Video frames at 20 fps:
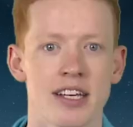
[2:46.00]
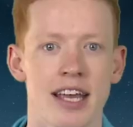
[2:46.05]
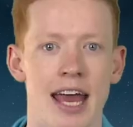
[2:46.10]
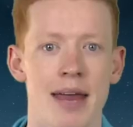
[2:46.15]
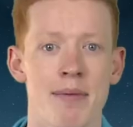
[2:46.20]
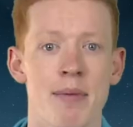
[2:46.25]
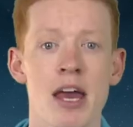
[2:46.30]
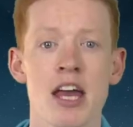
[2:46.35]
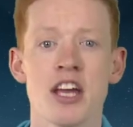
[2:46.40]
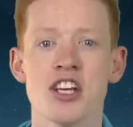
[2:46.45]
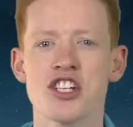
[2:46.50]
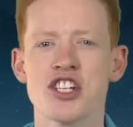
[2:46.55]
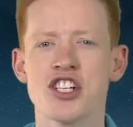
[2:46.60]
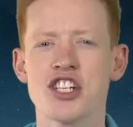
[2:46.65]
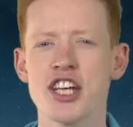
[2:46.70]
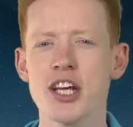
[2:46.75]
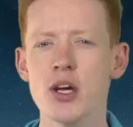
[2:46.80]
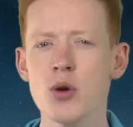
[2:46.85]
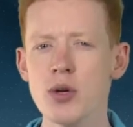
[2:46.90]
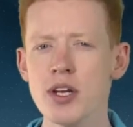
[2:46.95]
a game,
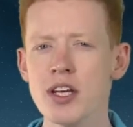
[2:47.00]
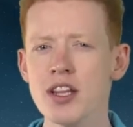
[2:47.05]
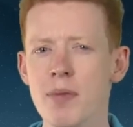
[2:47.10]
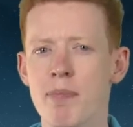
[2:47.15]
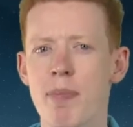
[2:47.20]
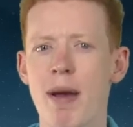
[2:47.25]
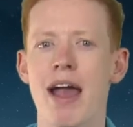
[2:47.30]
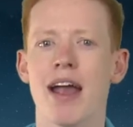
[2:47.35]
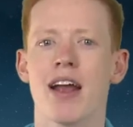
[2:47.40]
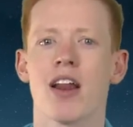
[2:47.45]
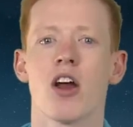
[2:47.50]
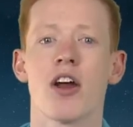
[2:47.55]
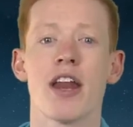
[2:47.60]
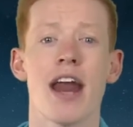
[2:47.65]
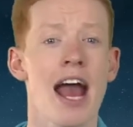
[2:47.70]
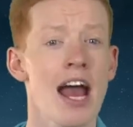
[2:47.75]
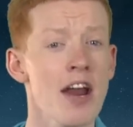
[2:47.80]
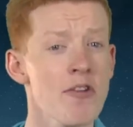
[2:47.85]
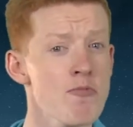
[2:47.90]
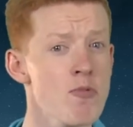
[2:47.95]
shielding the backline
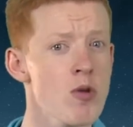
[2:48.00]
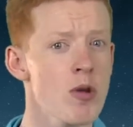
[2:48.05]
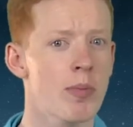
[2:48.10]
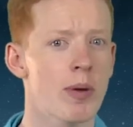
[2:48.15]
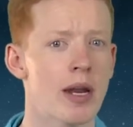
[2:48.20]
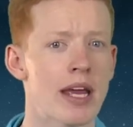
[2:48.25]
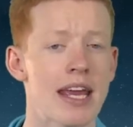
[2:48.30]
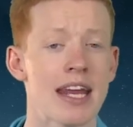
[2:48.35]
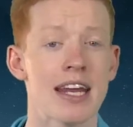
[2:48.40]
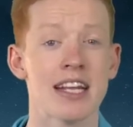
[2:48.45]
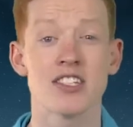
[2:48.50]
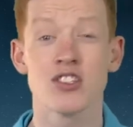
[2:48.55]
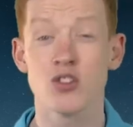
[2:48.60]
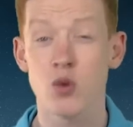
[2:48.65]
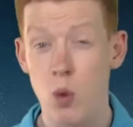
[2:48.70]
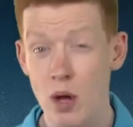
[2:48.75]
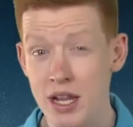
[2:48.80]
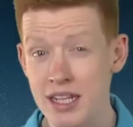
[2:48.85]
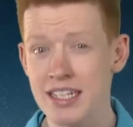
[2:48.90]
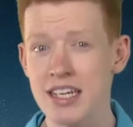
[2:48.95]
admirably in his
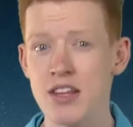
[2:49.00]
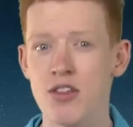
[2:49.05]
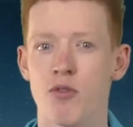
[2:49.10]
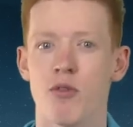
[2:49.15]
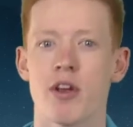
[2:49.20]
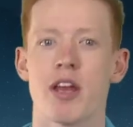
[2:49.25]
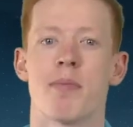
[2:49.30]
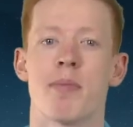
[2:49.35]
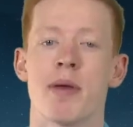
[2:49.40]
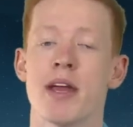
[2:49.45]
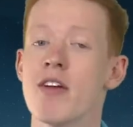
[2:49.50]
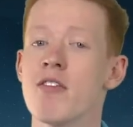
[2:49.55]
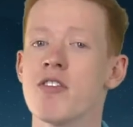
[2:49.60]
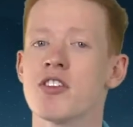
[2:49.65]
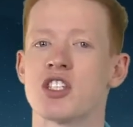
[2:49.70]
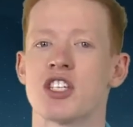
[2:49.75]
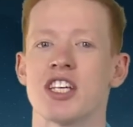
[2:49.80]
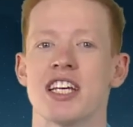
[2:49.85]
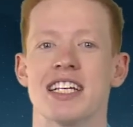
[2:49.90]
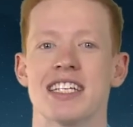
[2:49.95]
twenty-three
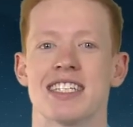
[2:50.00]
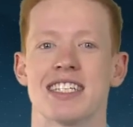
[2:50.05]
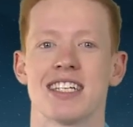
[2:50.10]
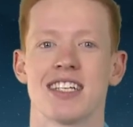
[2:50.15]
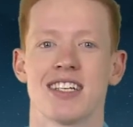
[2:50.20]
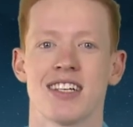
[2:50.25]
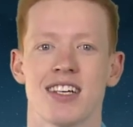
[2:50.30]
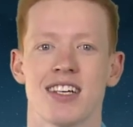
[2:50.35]
appearances.